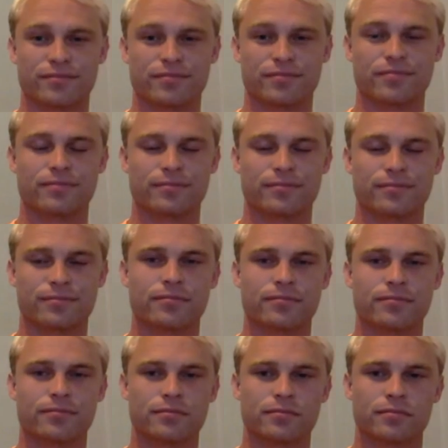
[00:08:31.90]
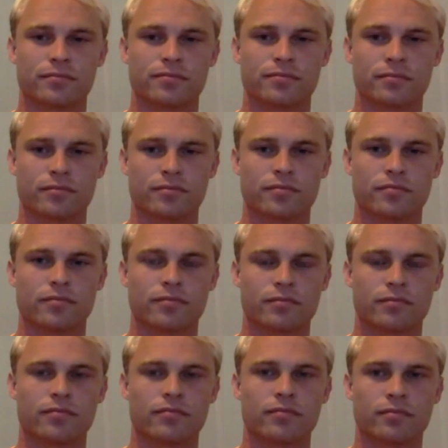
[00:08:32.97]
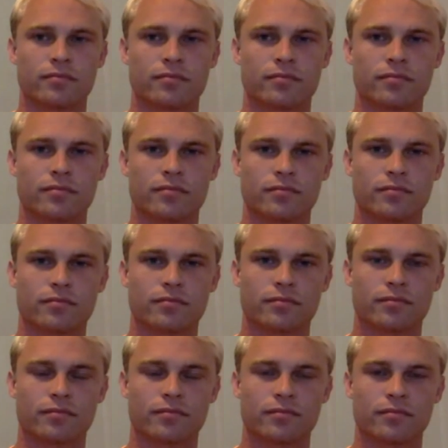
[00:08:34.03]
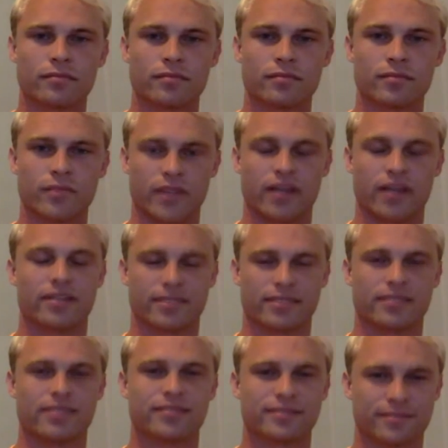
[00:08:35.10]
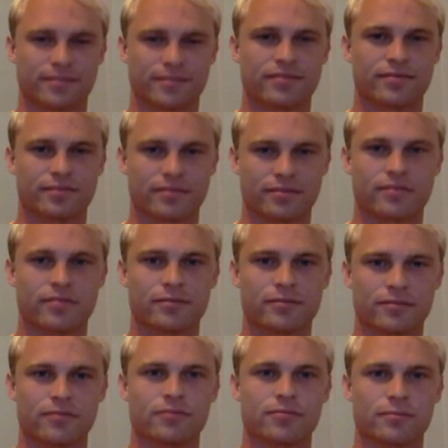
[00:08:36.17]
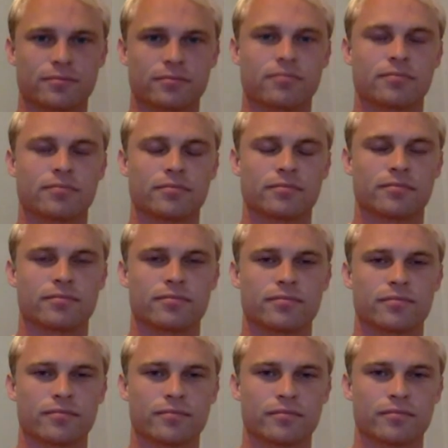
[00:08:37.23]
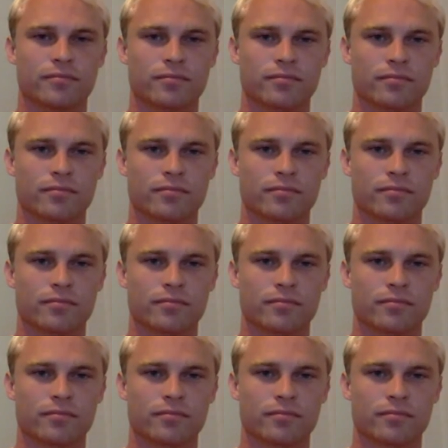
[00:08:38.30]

(not speaking)